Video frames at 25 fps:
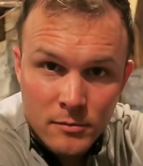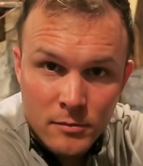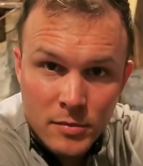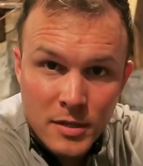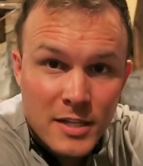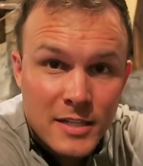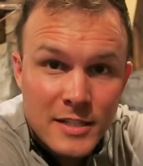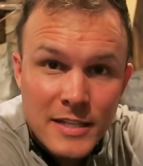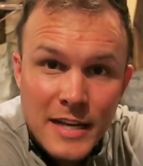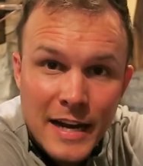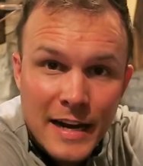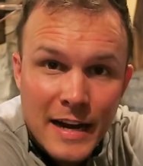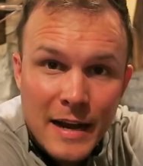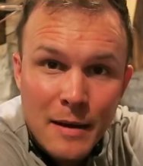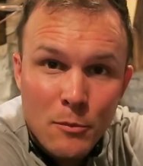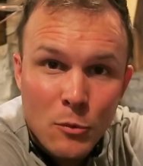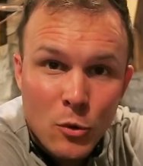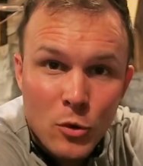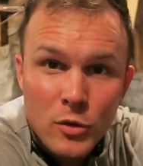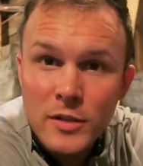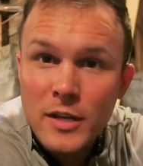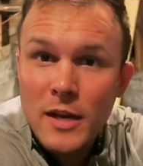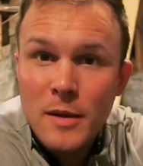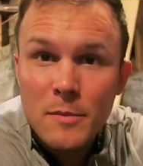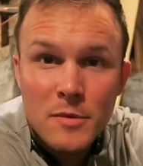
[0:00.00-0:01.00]
Because I got
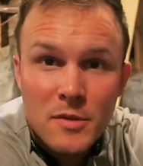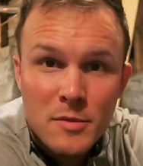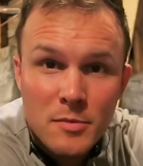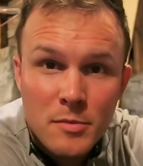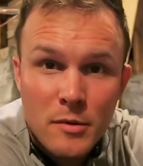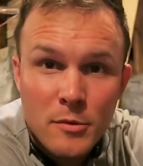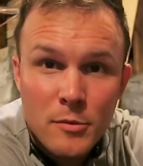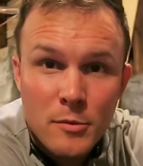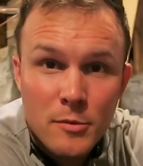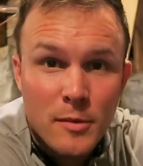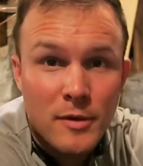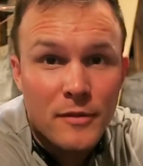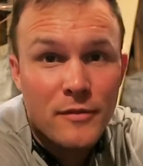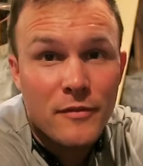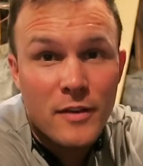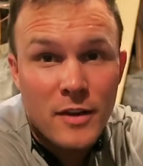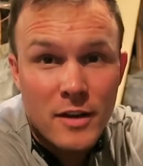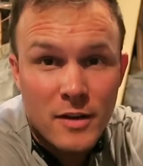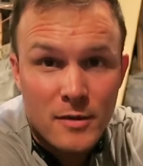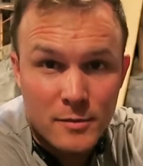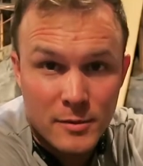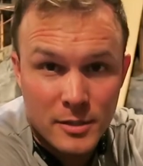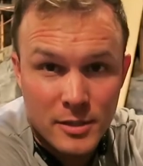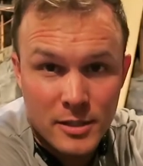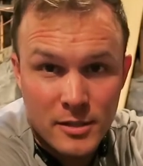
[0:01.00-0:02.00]
more time to spend with my
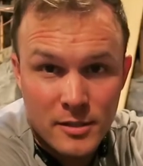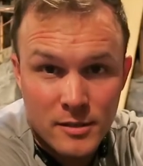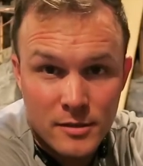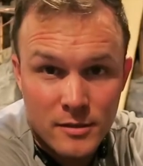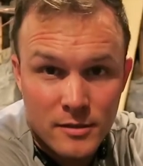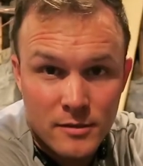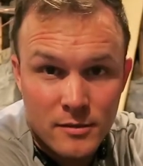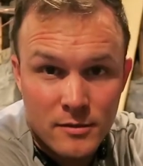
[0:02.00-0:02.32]
family.